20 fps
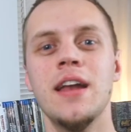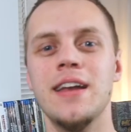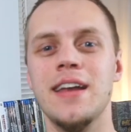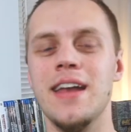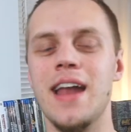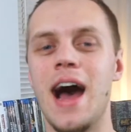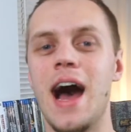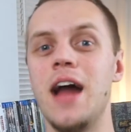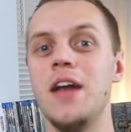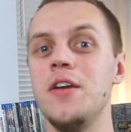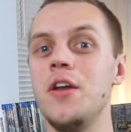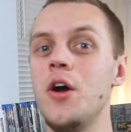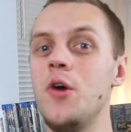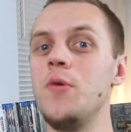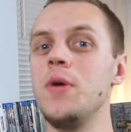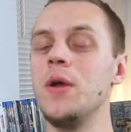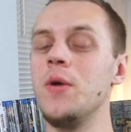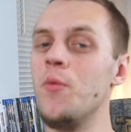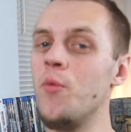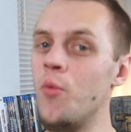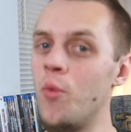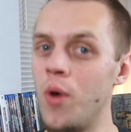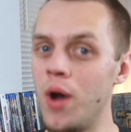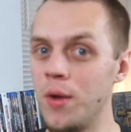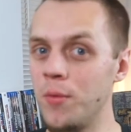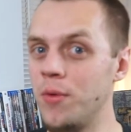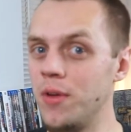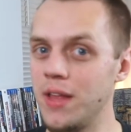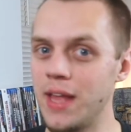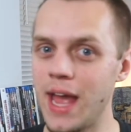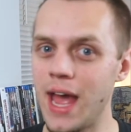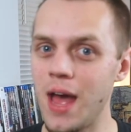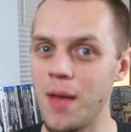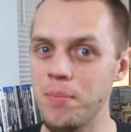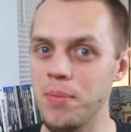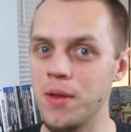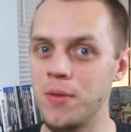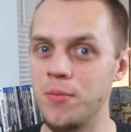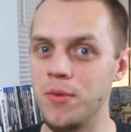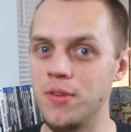not knowing what will
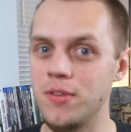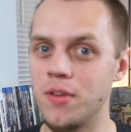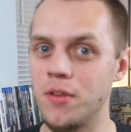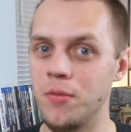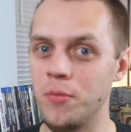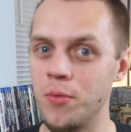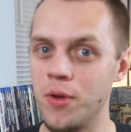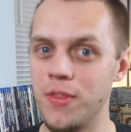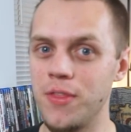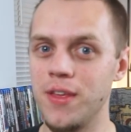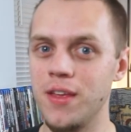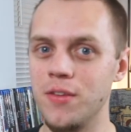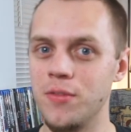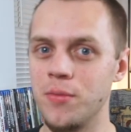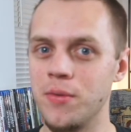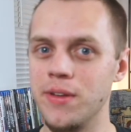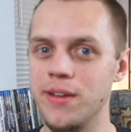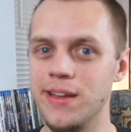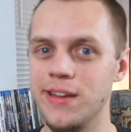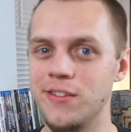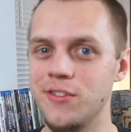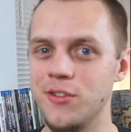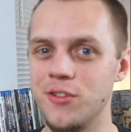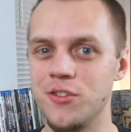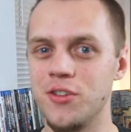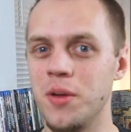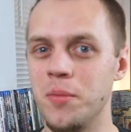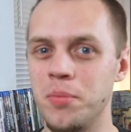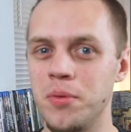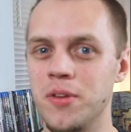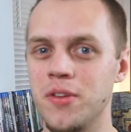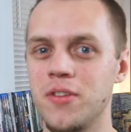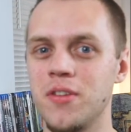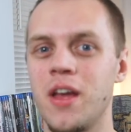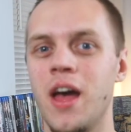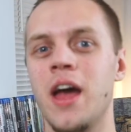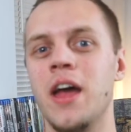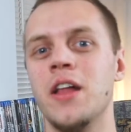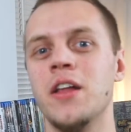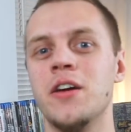happen with his relationship with
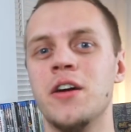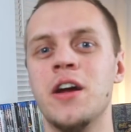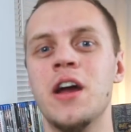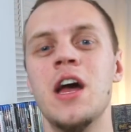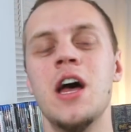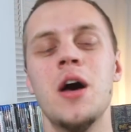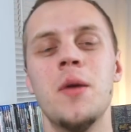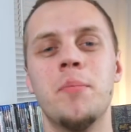Skylar,